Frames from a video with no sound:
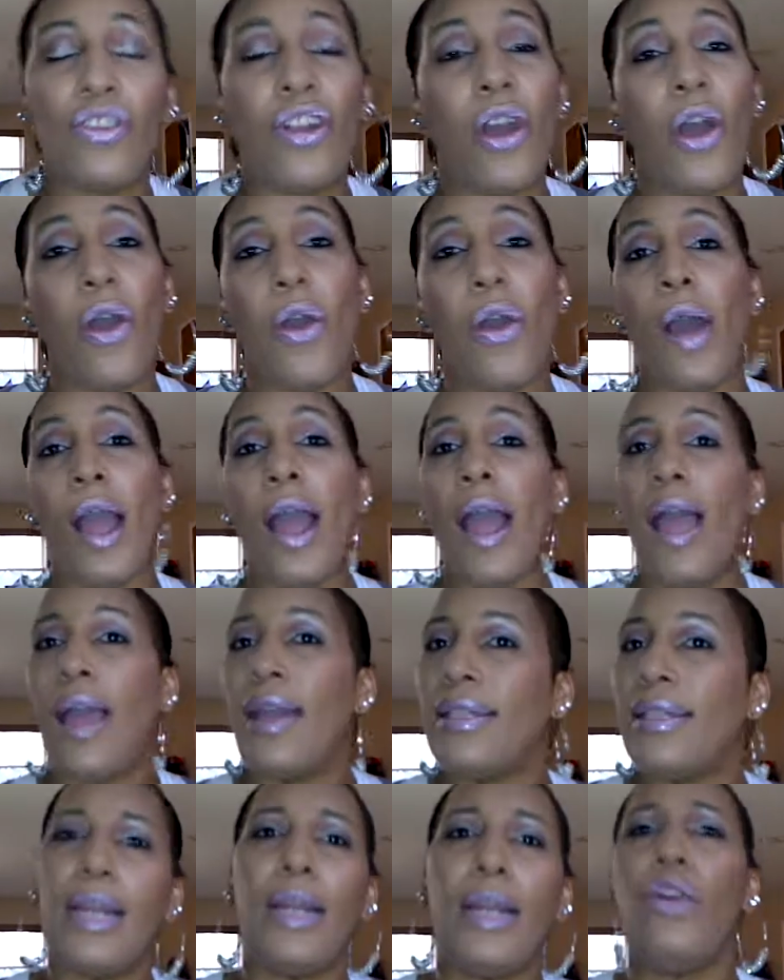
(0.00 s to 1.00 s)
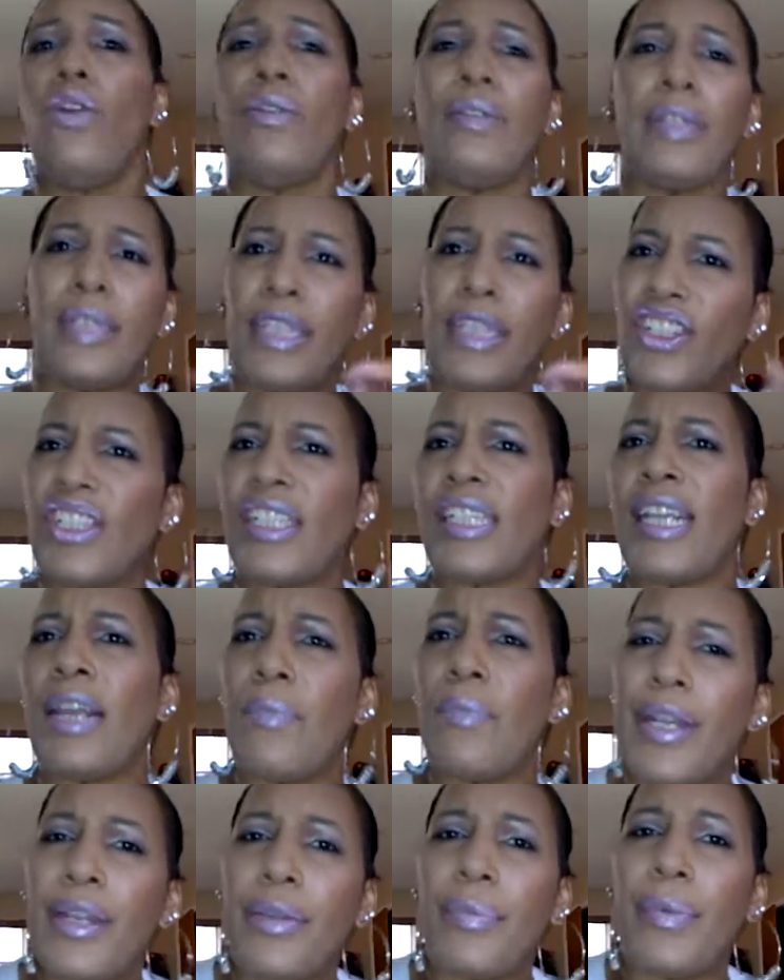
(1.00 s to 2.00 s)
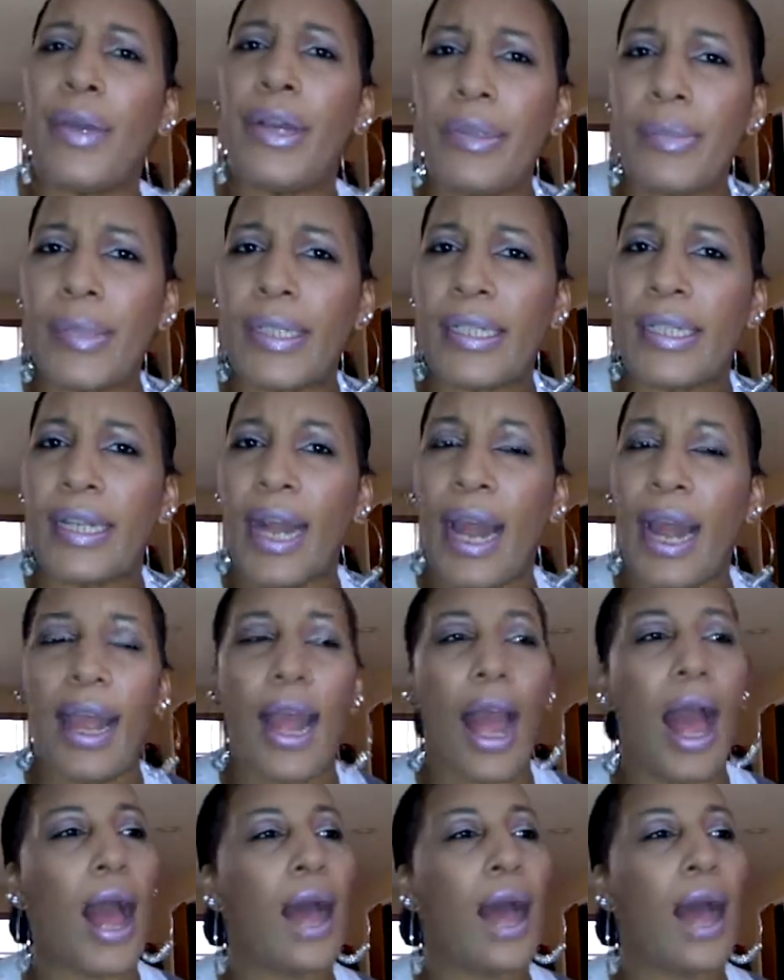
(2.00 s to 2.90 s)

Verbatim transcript: You know, did, who, did you see Wendy Williams today?